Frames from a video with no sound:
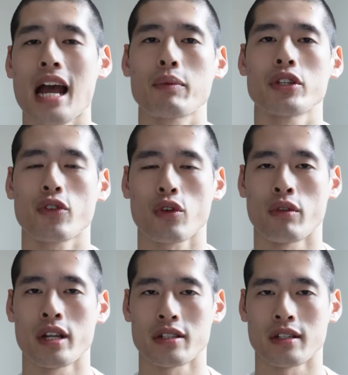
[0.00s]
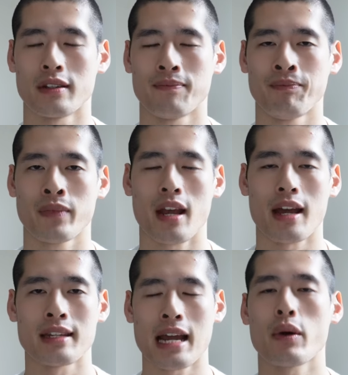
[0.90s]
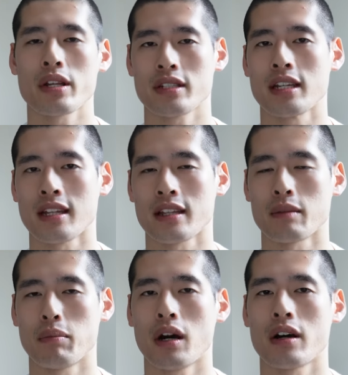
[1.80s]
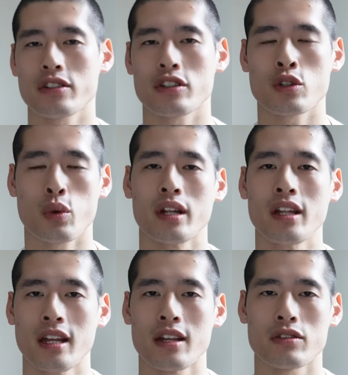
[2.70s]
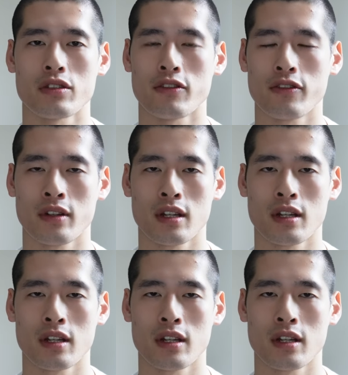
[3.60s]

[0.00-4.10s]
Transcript: happens for a reason. And now I see that the past 20 years of